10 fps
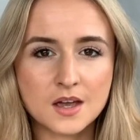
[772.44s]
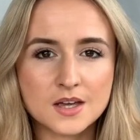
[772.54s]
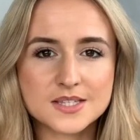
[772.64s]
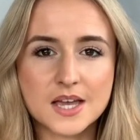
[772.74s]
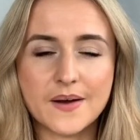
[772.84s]

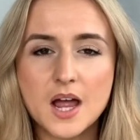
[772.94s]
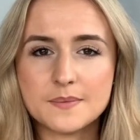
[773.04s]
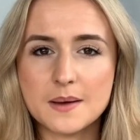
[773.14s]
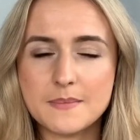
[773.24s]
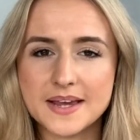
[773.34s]
So I hope
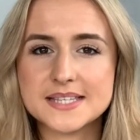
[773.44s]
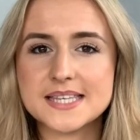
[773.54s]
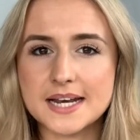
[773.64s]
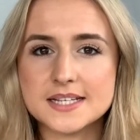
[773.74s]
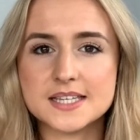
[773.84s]
that makes
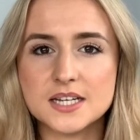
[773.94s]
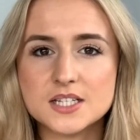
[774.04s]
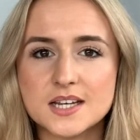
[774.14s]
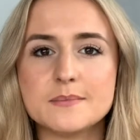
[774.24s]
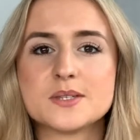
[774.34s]
sense in
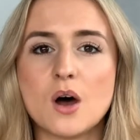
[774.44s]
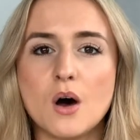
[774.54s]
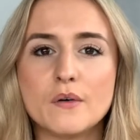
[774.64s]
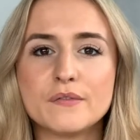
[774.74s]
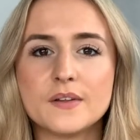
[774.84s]
terms
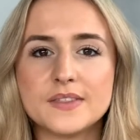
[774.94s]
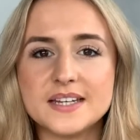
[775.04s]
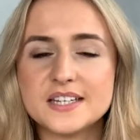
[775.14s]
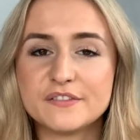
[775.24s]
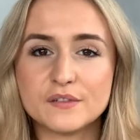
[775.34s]
of the
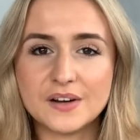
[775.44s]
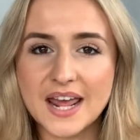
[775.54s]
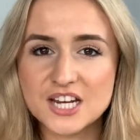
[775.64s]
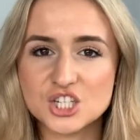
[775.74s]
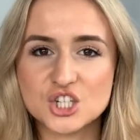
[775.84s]
different
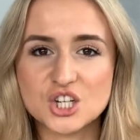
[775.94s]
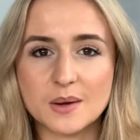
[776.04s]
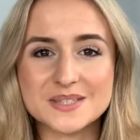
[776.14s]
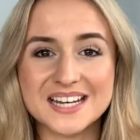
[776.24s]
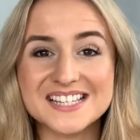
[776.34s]

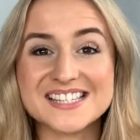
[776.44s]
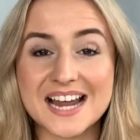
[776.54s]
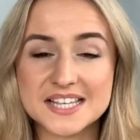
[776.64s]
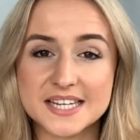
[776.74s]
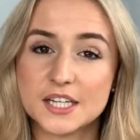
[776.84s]
relationships in a
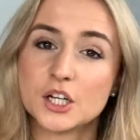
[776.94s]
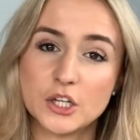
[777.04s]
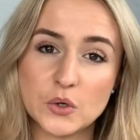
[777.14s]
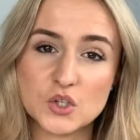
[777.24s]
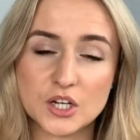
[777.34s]
static
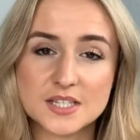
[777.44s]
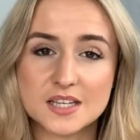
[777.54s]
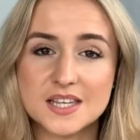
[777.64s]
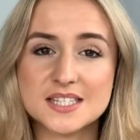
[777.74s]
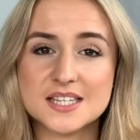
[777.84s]
occlusion. So
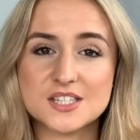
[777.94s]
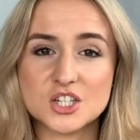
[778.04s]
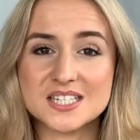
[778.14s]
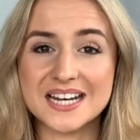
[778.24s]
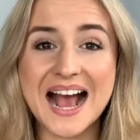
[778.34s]
this is
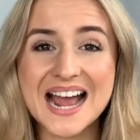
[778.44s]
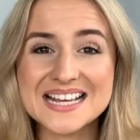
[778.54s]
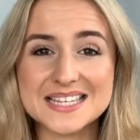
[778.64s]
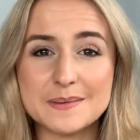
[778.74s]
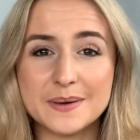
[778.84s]
just in
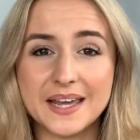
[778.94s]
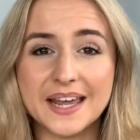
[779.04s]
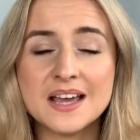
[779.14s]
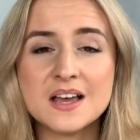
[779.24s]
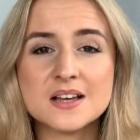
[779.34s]

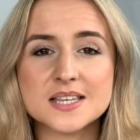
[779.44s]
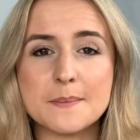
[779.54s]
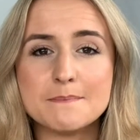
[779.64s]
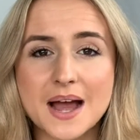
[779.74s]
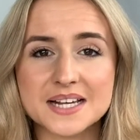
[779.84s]
ICP, so
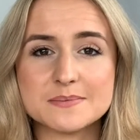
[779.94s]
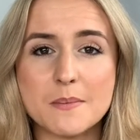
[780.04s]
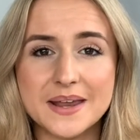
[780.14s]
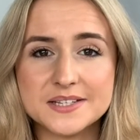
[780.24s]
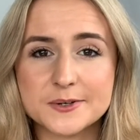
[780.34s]
maximum
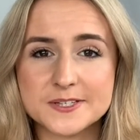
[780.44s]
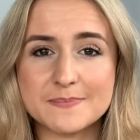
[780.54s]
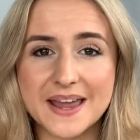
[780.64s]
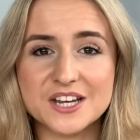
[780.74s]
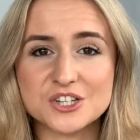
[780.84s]

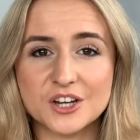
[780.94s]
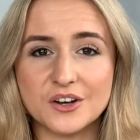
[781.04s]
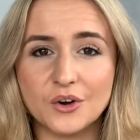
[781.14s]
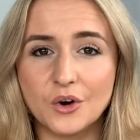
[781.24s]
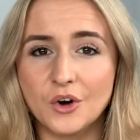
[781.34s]

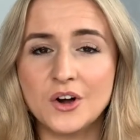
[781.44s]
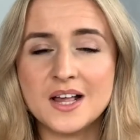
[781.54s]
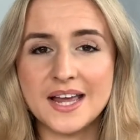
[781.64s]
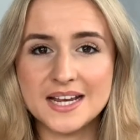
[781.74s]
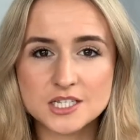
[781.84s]
intercuspation or
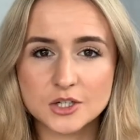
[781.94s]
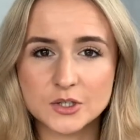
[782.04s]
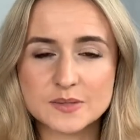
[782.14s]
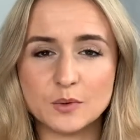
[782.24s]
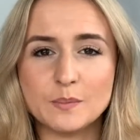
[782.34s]

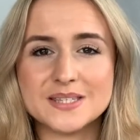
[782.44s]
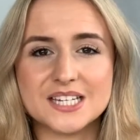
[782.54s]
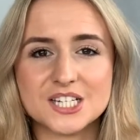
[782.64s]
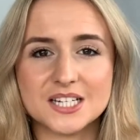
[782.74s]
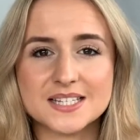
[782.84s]
intercuspal position.